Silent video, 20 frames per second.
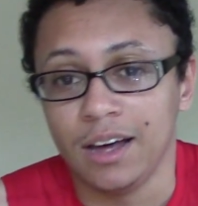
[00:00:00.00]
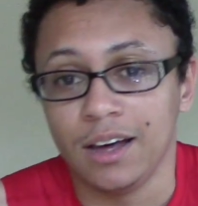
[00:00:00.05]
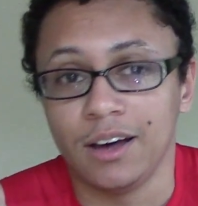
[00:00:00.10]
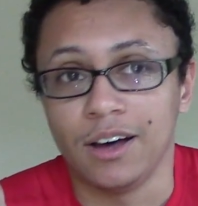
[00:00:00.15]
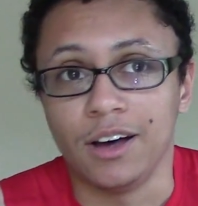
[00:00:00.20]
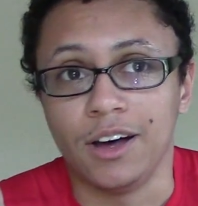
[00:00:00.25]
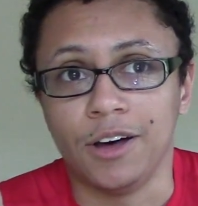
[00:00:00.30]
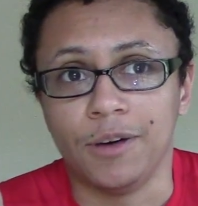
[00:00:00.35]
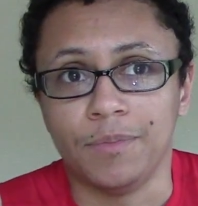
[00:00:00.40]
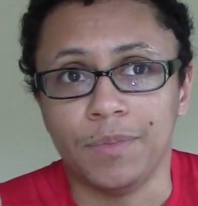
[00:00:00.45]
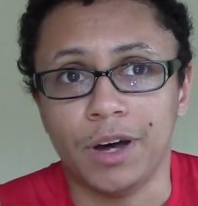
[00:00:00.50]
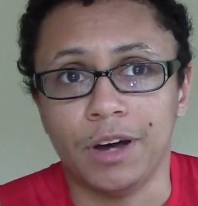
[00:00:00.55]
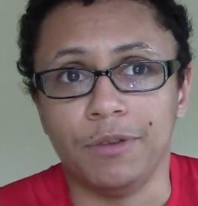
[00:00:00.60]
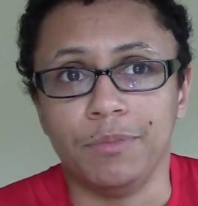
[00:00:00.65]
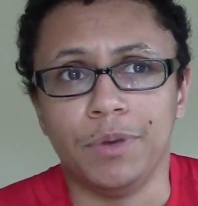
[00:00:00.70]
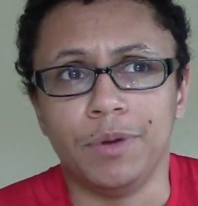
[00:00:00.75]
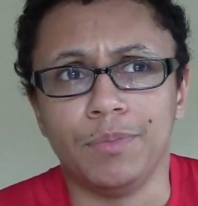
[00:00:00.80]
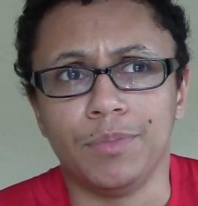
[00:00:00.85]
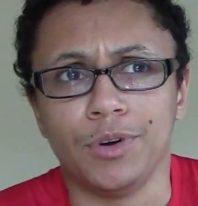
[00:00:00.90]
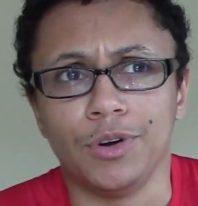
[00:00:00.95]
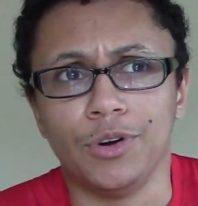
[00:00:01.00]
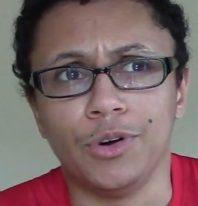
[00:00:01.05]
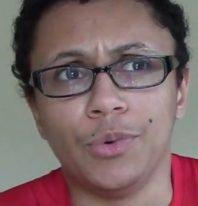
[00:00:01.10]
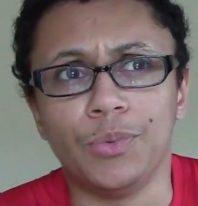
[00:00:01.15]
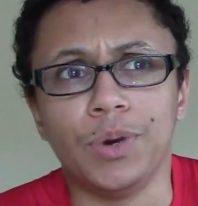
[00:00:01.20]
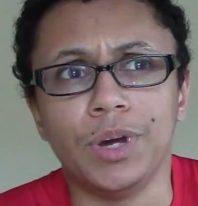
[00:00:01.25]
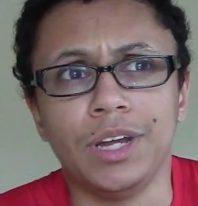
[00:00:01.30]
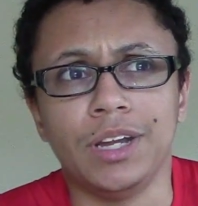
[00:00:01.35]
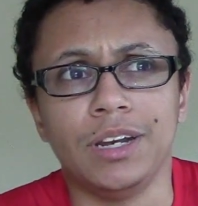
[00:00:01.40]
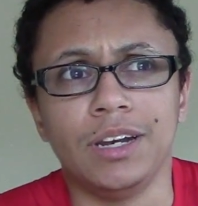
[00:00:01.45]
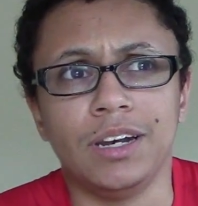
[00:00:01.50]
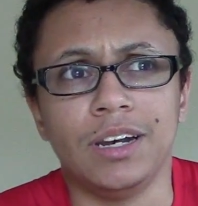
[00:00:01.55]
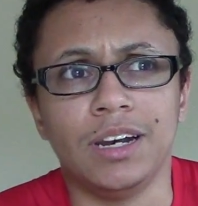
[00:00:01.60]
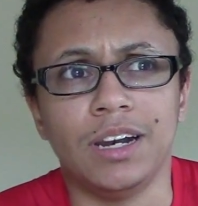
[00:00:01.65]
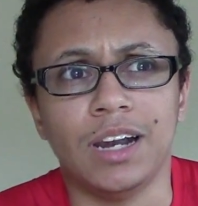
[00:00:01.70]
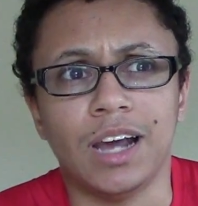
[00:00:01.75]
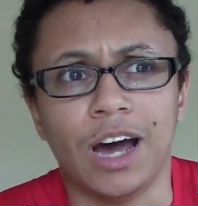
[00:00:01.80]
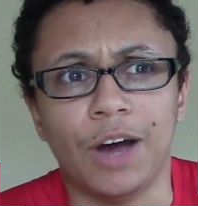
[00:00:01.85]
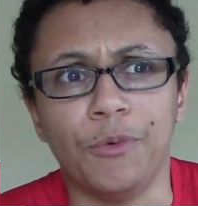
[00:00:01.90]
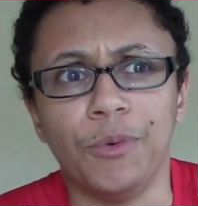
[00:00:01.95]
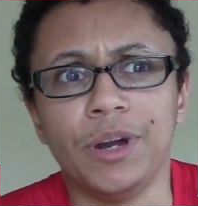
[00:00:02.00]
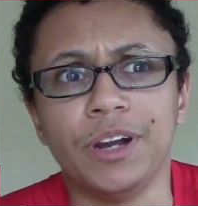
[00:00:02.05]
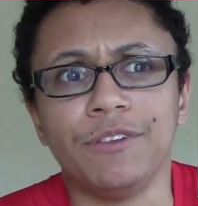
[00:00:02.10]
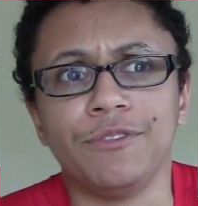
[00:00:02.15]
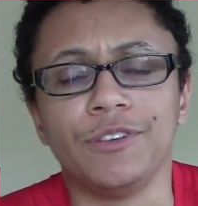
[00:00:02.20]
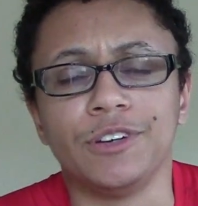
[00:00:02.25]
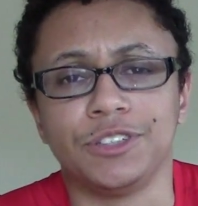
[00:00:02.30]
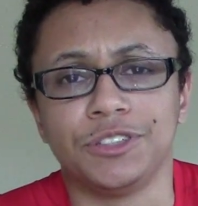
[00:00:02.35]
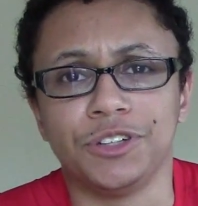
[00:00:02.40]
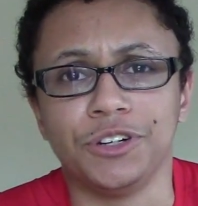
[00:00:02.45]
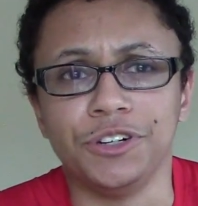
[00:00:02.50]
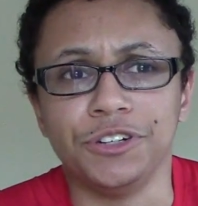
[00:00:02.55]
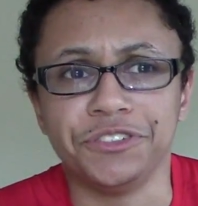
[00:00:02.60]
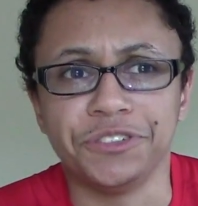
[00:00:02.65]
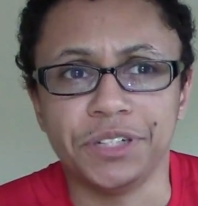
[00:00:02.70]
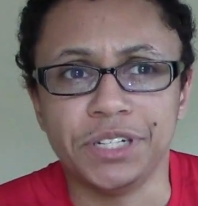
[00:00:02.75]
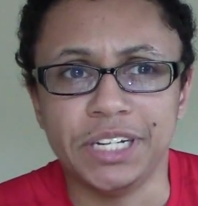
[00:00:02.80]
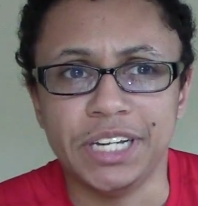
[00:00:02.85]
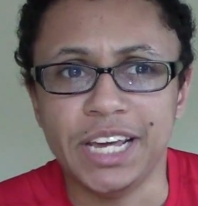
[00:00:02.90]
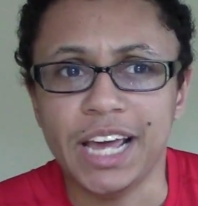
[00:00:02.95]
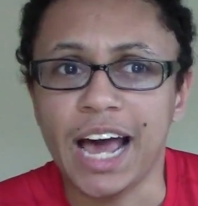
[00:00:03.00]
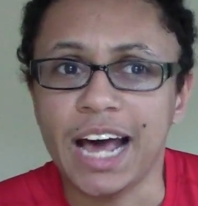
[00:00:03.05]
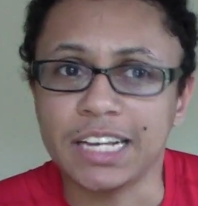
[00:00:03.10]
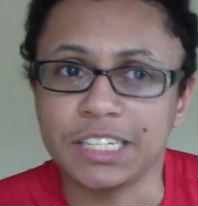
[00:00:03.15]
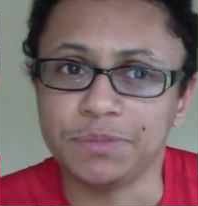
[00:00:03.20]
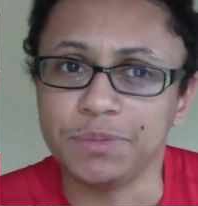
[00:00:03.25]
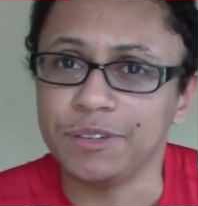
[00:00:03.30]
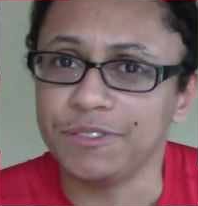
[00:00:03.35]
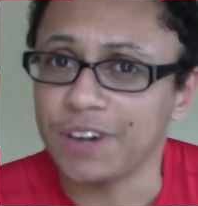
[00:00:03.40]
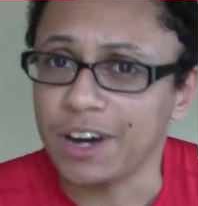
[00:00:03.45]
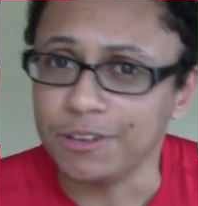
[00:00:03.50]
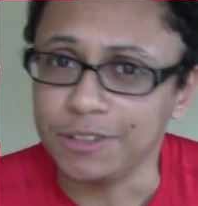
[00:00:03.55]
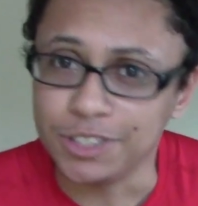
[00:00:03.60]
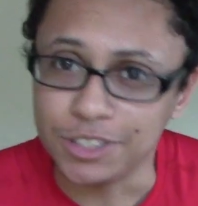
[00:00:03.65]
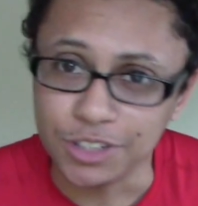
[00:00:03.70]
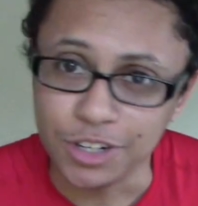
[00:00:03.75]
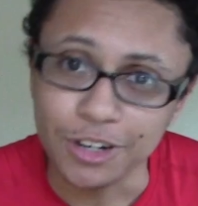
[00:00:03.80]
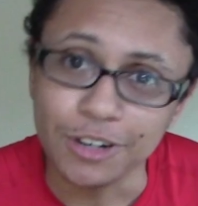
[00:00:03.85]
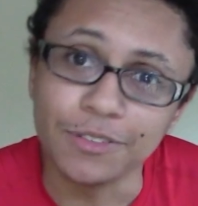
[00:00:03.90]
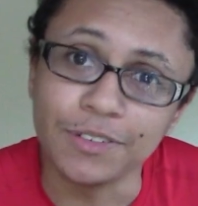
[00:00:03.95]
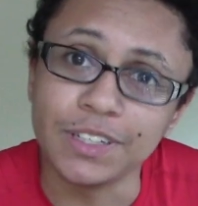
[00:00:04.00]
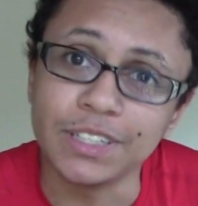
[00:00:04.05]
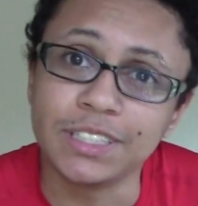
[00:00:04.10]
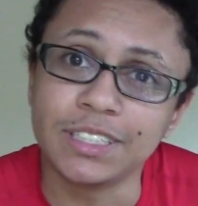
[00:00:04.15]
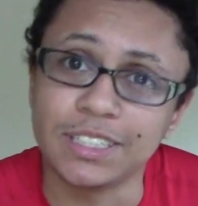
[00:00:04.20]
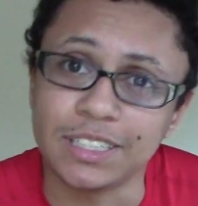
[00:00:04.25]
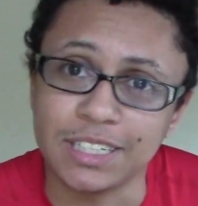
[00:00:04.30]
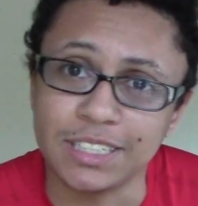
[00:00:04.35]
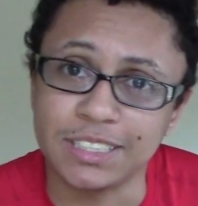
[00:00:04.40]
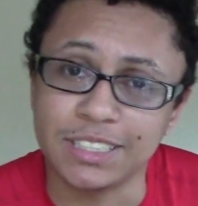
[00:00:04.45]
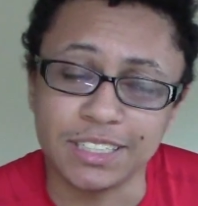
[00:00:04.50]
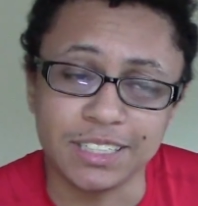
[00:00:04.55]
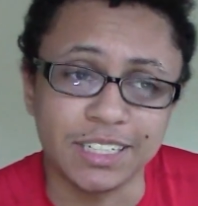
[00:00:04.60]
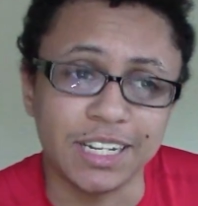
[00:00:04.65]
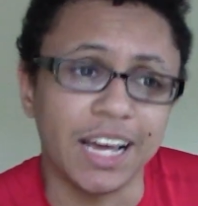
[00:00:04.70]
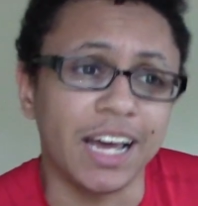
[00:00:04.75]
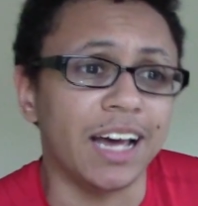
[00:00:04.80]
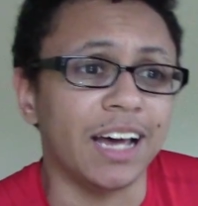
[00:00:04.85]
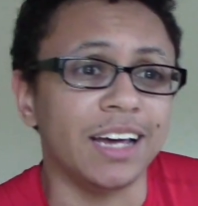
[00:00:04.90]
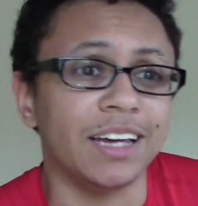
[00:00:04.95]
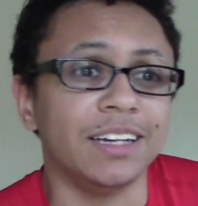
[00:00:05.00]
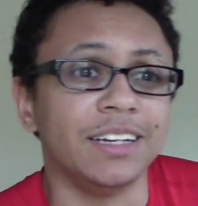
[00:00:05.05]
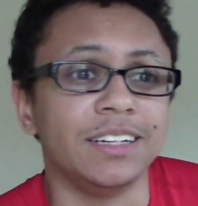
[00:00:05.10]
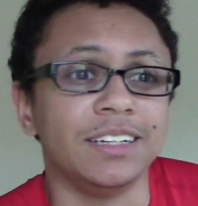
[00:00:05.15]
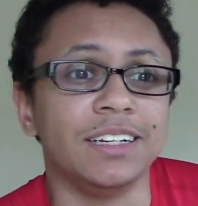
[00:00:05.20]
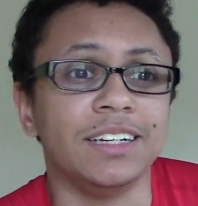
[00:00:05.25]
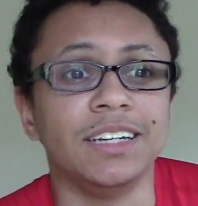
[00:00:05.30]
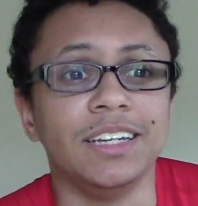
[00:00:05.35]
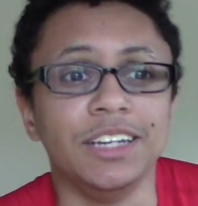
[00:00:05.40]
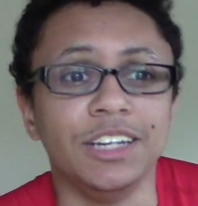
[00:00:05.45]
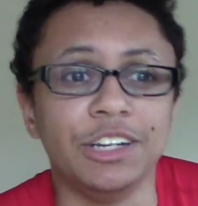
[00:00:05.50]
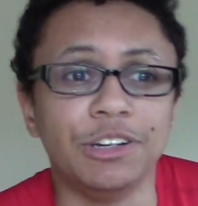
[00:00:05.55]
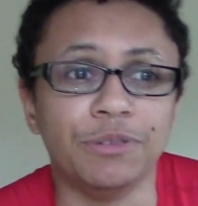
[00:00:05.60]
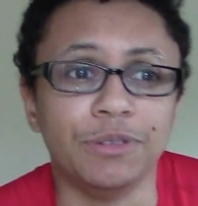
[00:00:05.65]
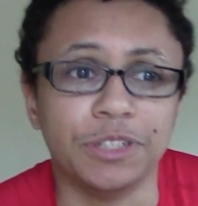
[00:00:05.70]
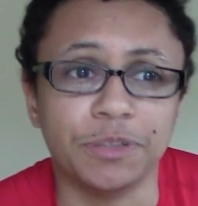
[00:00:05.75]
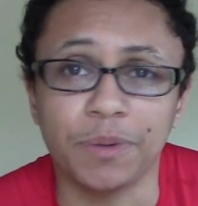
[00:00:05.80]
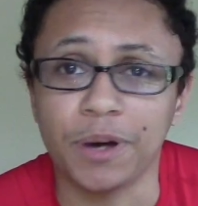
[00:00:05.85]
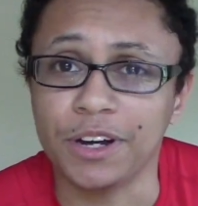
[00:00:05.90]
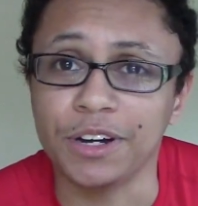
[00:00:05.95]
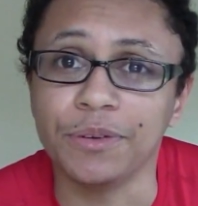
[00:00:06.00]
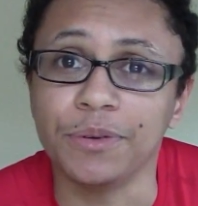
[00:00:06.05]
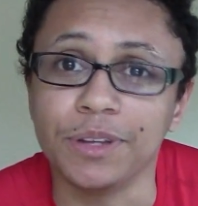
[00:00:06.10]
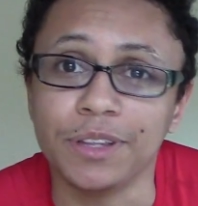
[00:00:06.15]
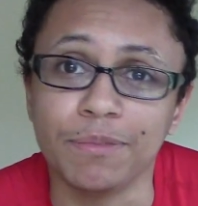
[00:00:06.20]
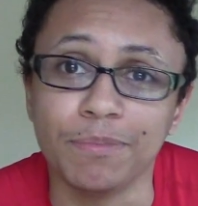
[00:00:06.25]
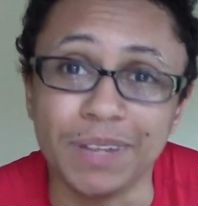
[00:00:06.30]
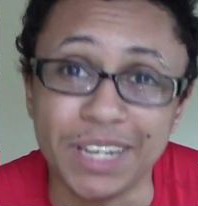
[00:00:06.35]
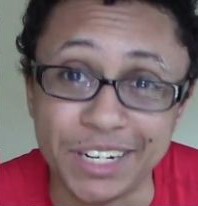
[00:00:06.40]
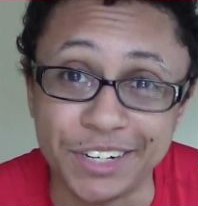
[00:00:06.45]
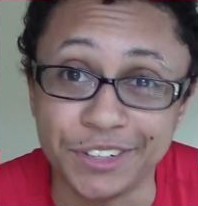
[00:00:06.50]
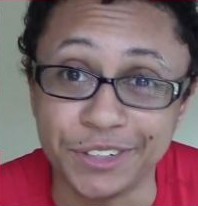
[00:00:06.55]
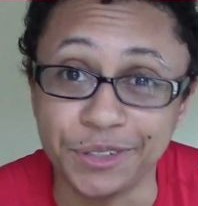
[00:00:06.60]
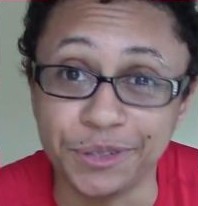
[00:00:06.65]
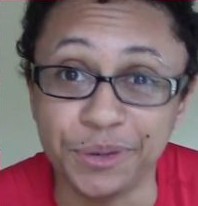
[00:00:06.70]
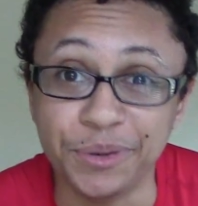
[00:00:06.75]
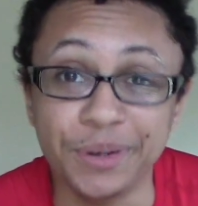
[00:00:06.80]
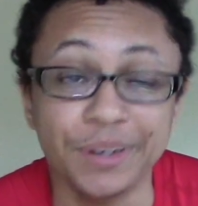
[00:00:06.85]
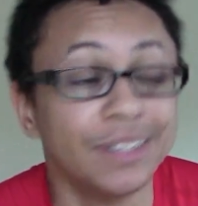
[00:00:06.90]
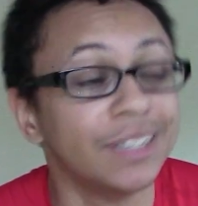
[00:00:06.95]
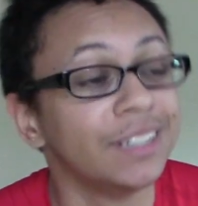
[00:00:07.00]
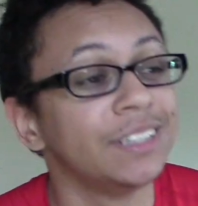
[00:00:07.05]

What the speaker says: I remember when I went in for surgery, he asked me if I was nervous, and I said yeah, and he responded with me too.